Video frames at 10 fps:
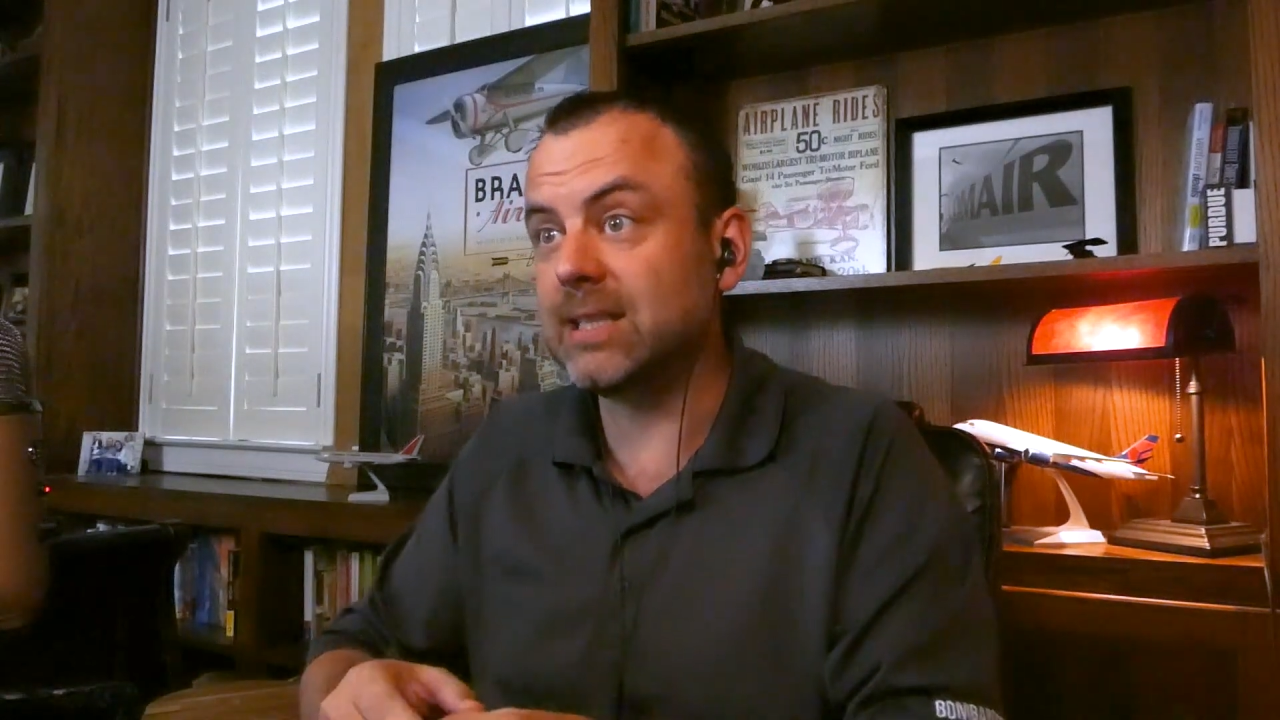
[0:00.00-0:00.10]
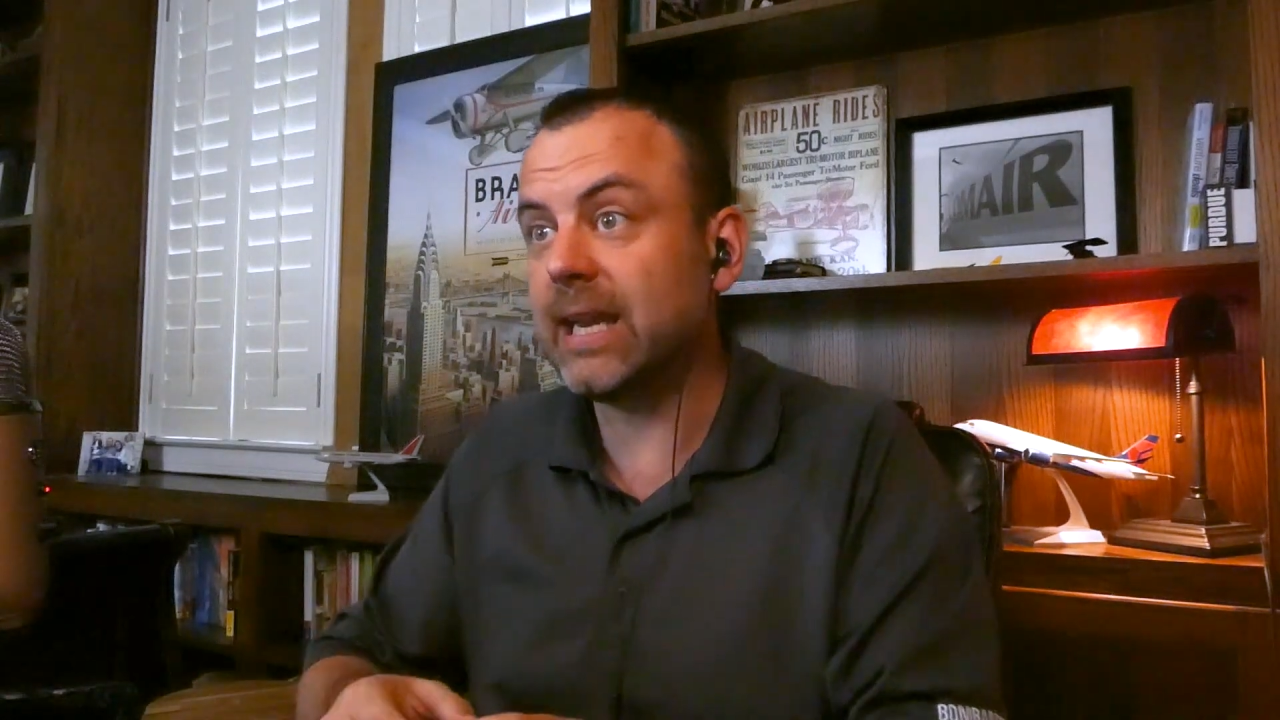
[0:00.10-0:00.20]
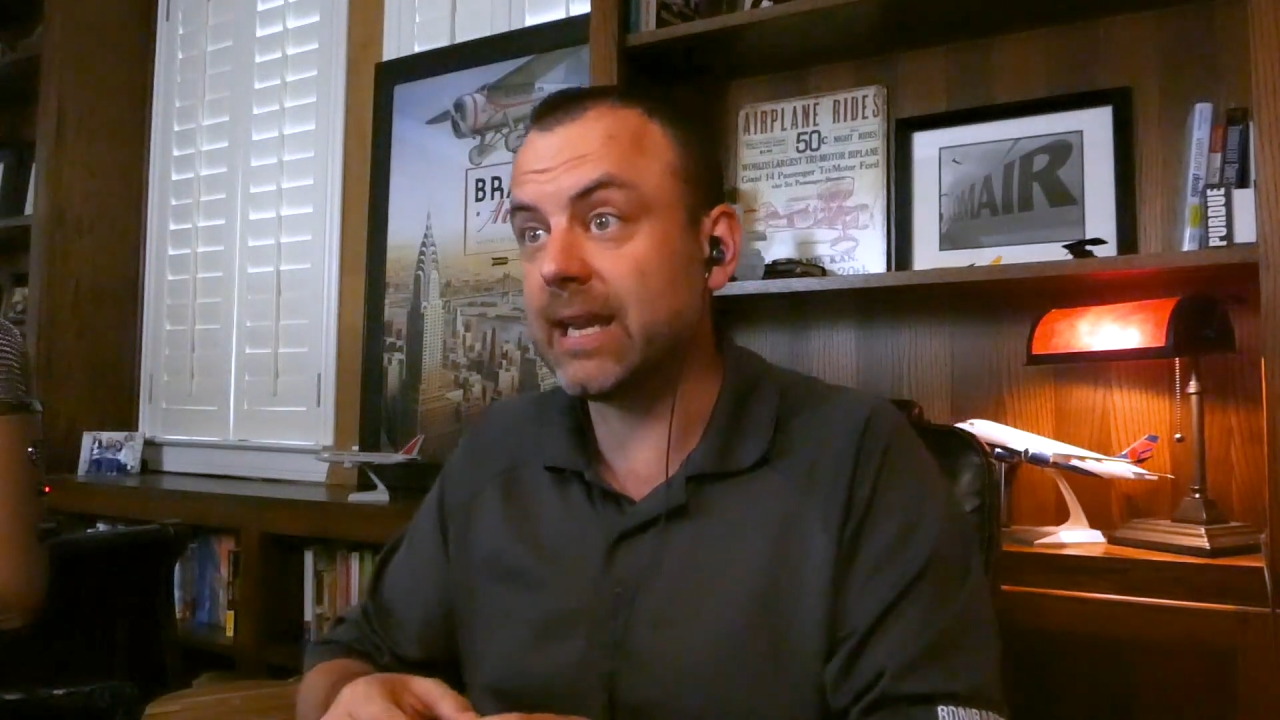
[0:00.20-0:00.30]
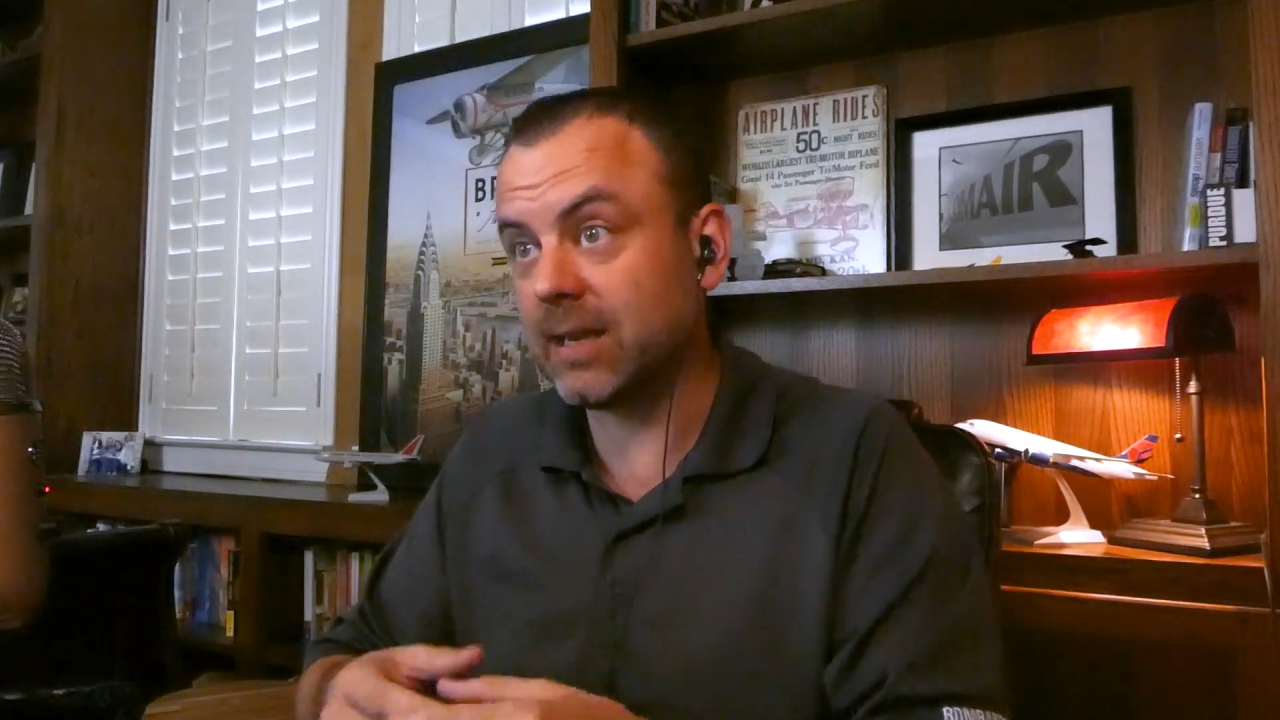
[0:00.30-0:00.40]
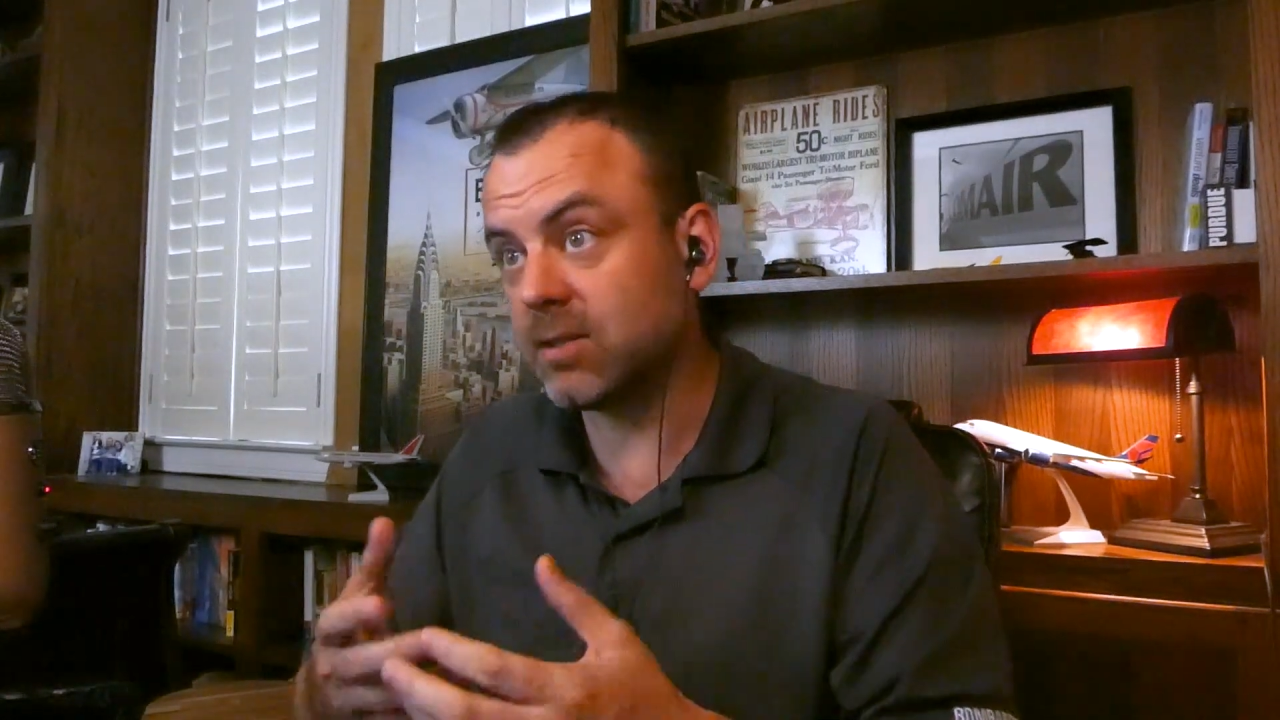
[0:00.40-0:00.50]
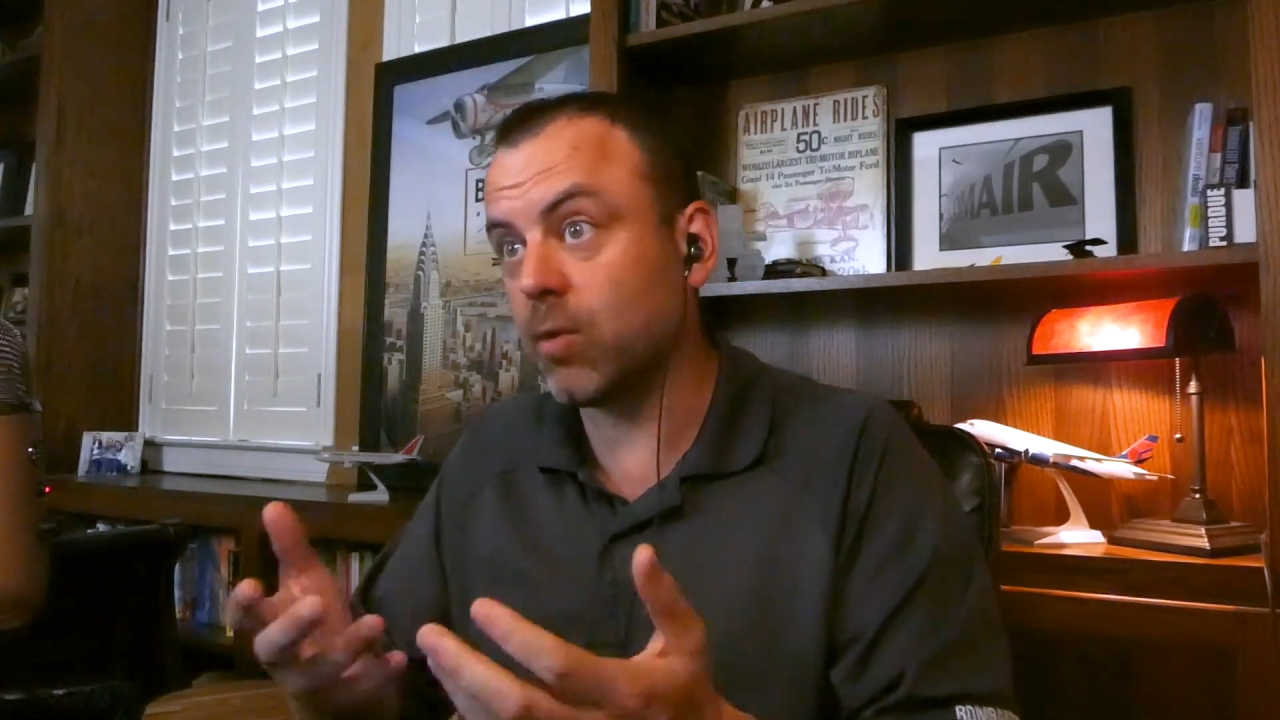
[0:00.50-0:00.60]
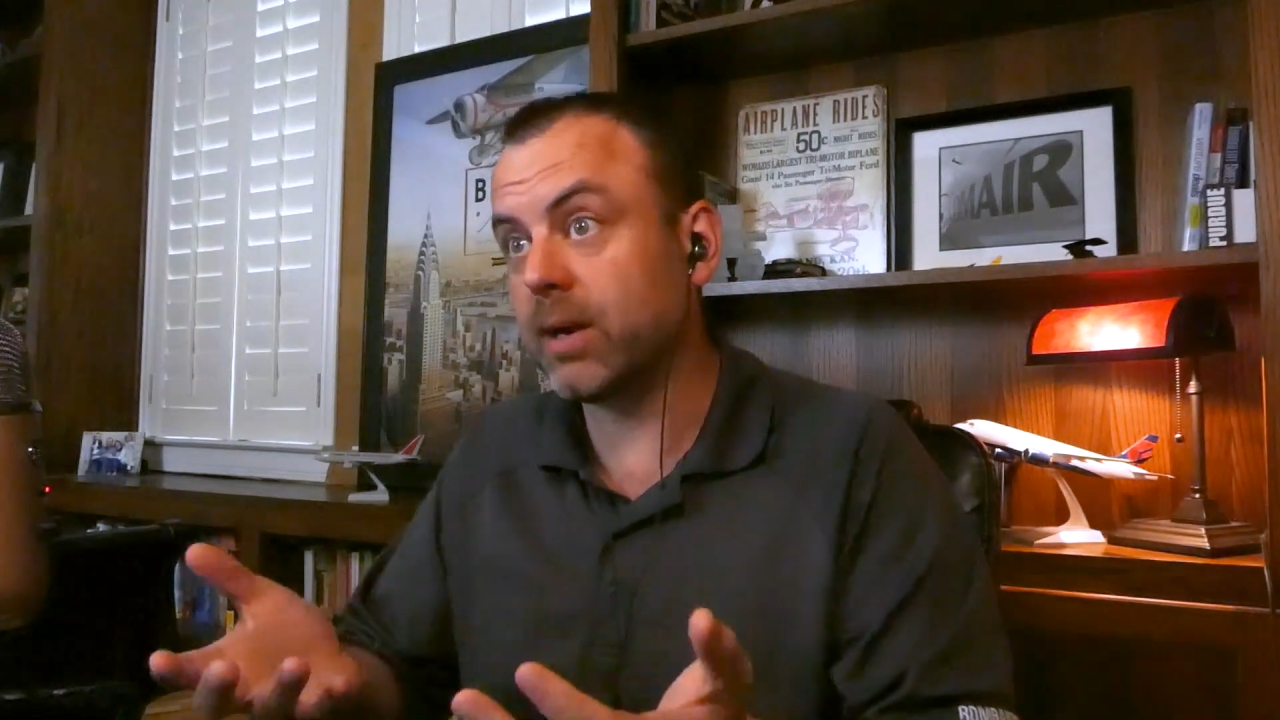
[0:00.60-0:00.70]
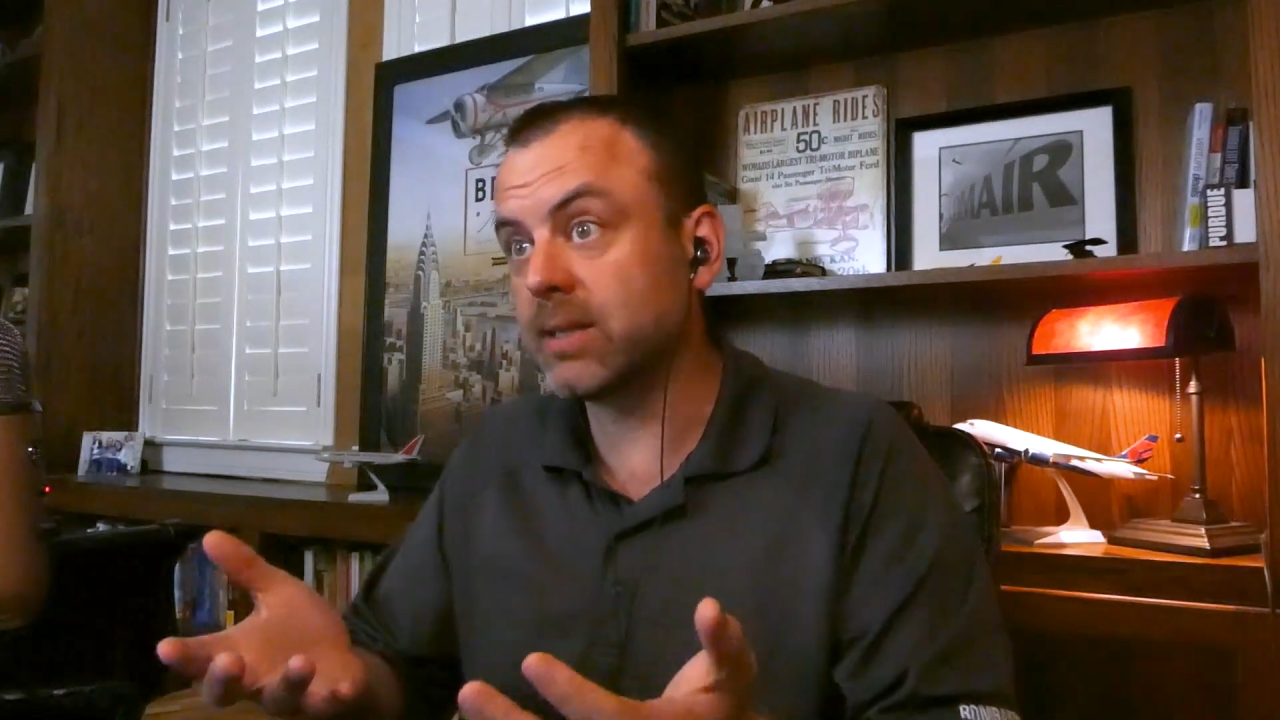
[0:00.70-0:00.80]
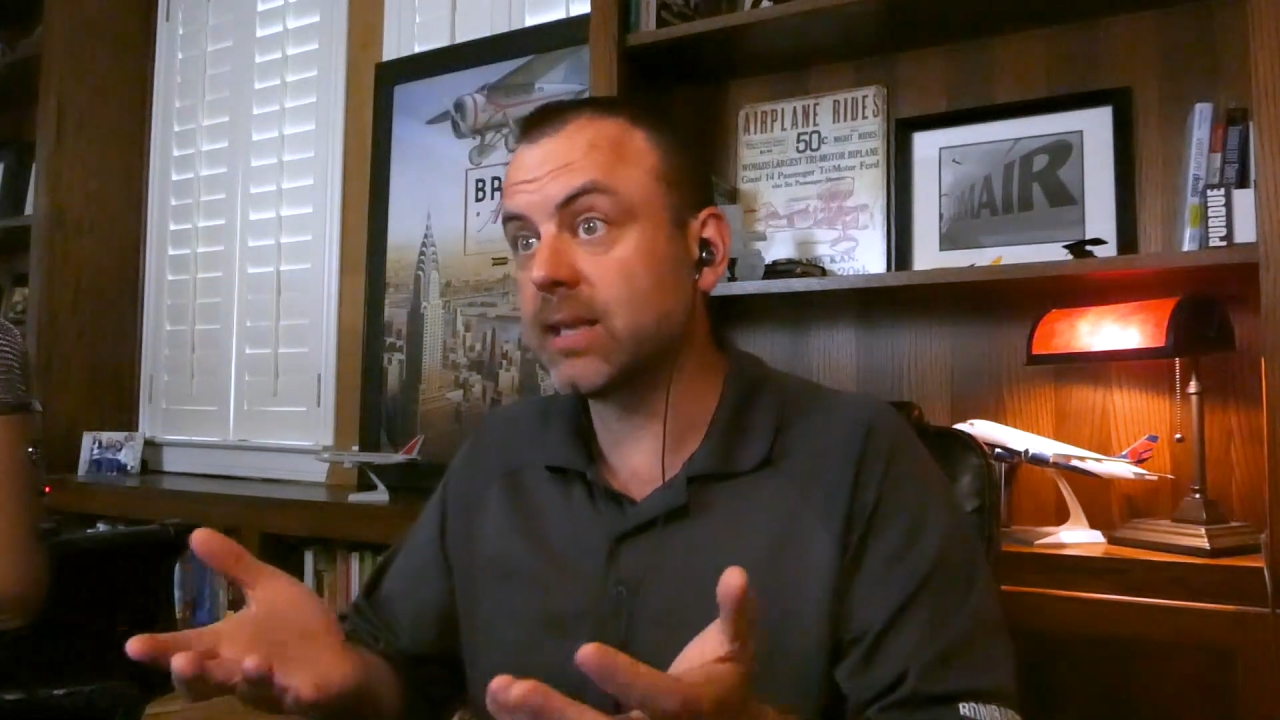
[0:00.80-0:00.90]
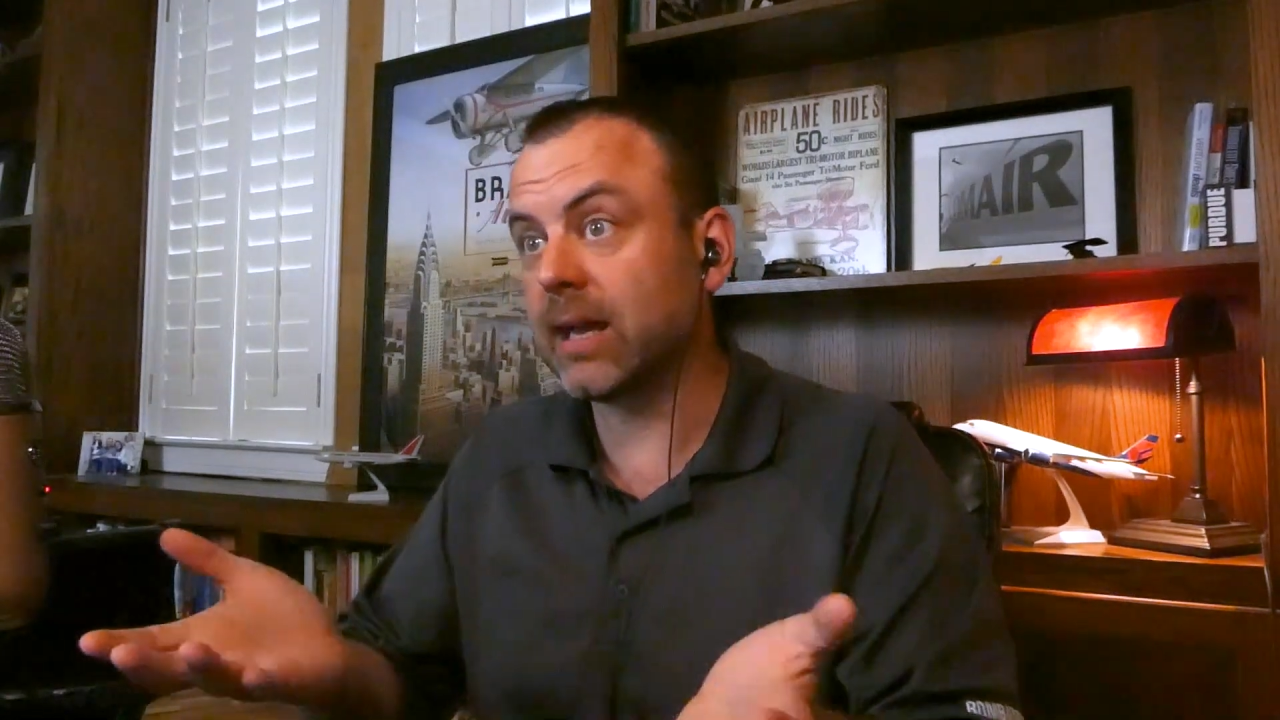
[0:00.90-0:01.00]
need it is
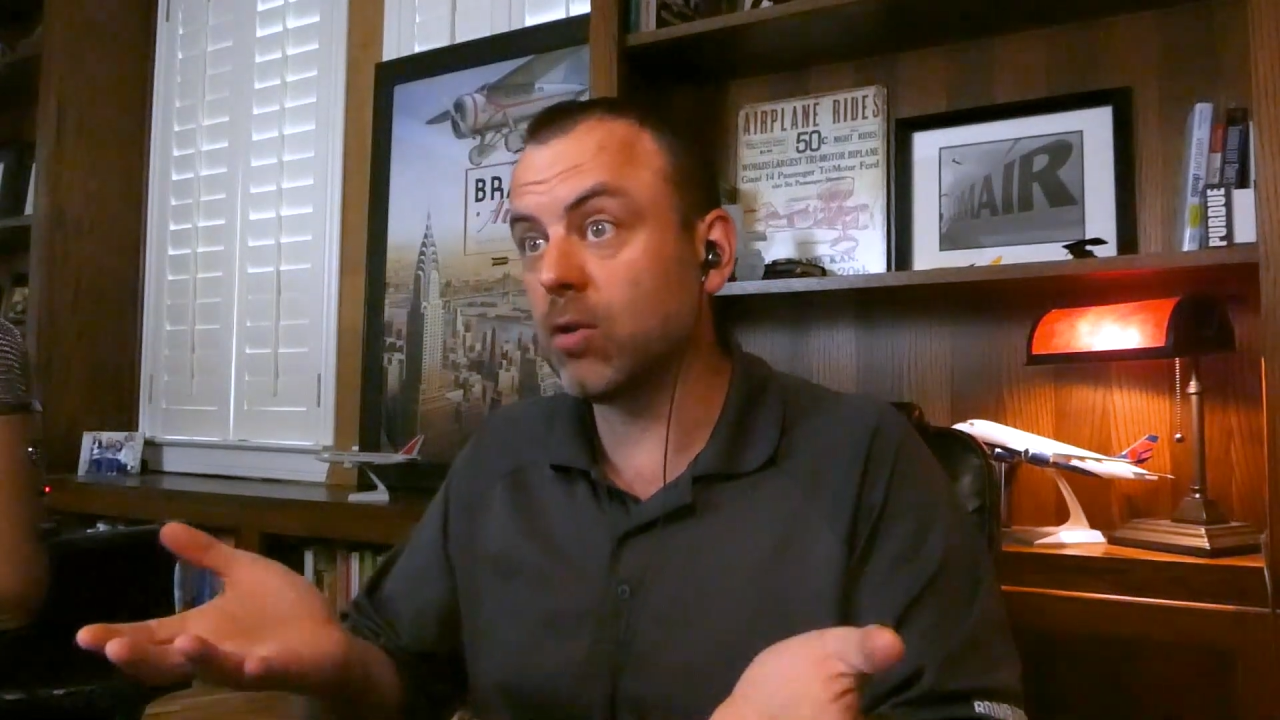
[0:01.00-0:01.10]
going to say,